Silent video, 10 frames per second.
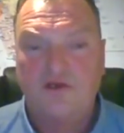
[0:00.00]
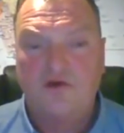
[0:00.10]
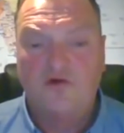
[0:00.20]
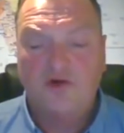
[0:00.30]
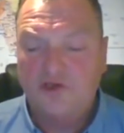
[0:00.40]

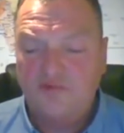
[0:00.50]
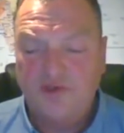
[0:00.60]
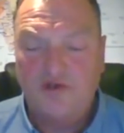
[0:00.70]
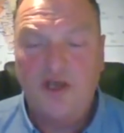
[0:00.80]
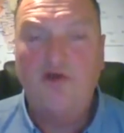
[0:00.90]
Or it could be
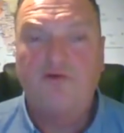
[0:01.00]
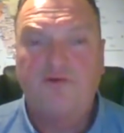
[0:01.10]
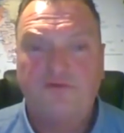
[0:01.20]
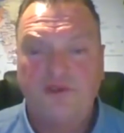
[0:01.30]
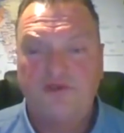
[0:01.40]
your
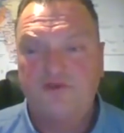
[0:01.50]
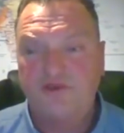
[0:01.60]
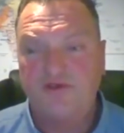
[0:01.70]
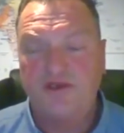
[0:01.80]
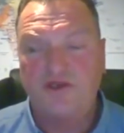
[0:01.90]
health is
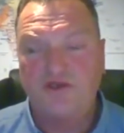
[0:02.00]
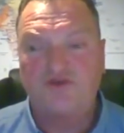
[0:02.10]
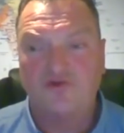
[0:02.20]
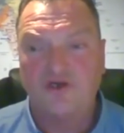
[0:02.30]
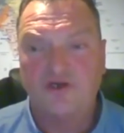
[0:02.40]
being
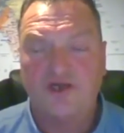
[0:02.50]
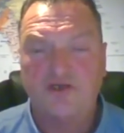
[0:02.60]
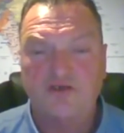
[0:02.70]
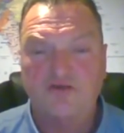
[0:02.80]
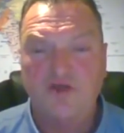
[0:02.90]
destroyed
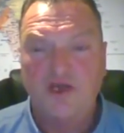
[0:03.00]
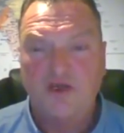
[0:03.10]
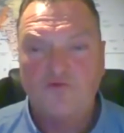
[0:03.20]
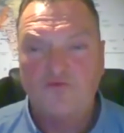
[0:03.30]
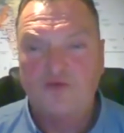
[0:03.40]
and you
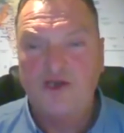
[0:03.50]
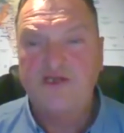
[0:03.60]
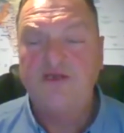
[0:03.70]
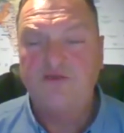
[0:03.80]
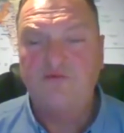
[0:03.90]

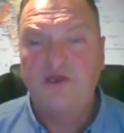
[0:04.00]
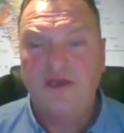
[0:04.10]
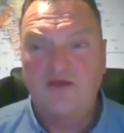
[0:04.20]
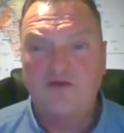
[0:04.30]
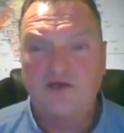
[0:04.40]
believe,
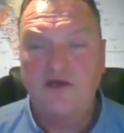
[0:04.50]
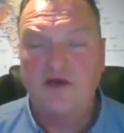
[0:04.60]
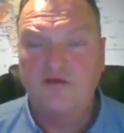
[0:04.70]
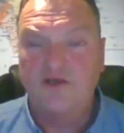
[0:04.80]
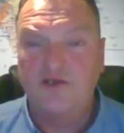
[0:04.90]
hand on
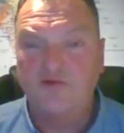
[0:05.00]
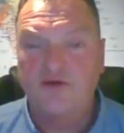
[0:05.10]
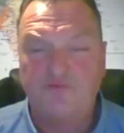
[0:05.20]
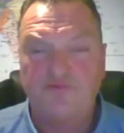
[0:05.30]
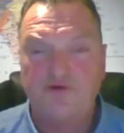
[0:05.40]
heart, that it will
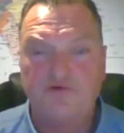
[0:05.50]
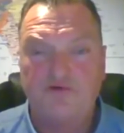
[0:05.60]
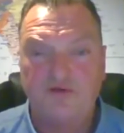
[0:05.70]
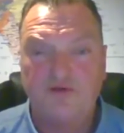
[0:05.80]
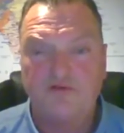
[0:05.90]
improve
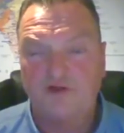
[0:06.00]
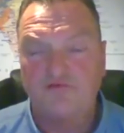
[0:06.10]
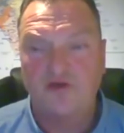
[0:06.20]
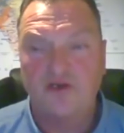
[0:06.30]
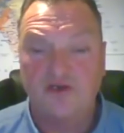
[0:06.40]
if you give
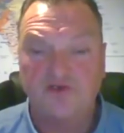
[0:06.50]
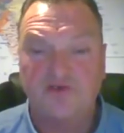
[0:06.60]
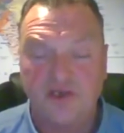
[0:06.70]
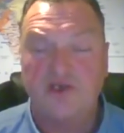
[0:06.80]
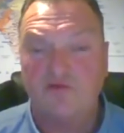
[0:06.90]
up drink,
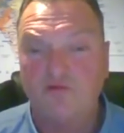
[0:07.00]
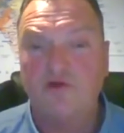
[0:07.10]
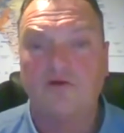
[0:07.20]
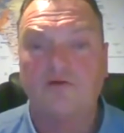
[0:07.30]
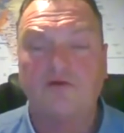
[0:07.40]
because it
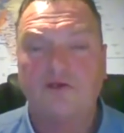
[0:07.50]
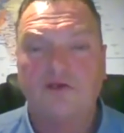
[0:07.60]
will.